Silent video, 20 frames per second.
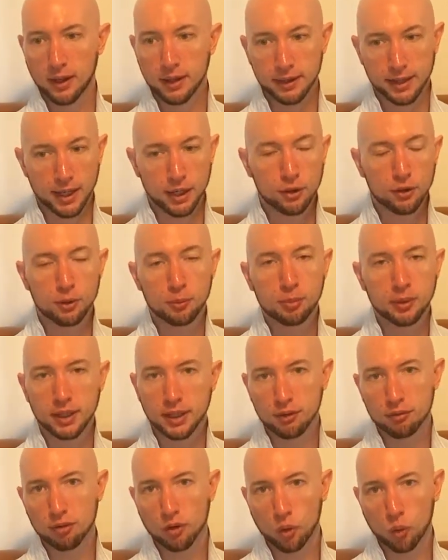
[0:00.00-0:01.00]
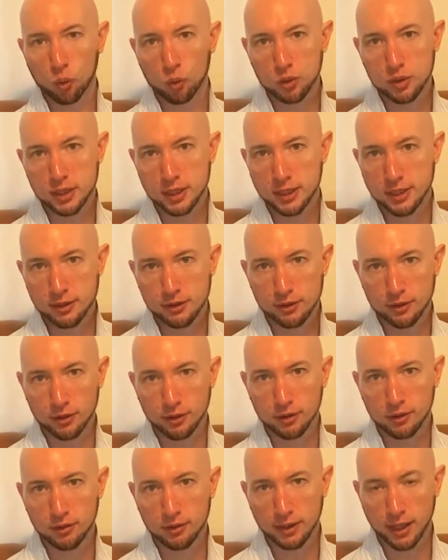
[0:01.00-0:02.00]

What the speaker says: they could be given all season.